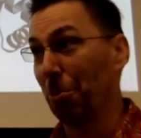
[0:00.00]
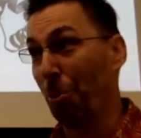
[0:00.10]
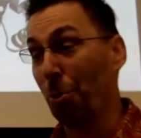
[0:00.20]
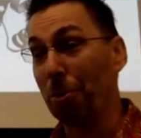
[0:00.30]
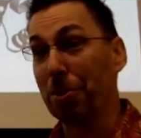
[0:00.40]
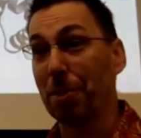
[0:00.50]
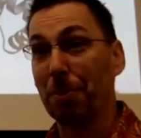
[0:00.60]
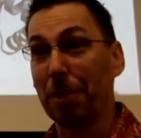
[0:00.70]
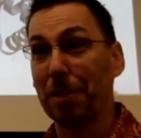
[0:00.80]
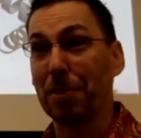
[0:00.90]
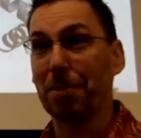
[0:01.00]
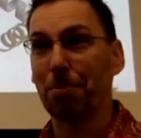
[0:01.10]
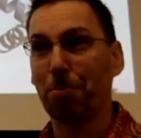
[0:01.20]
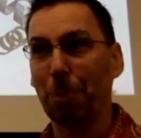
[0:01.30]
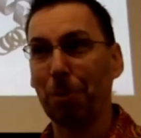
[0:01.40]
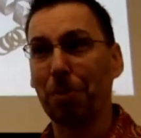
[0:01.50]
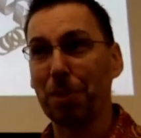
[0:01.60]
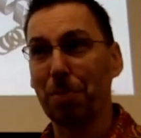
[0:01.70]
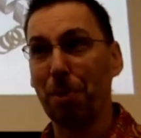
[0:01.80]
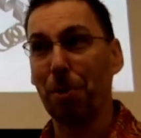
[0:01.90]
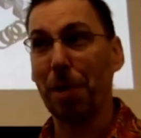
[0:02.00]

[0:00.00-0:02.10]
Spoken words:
or it's something that's relatively small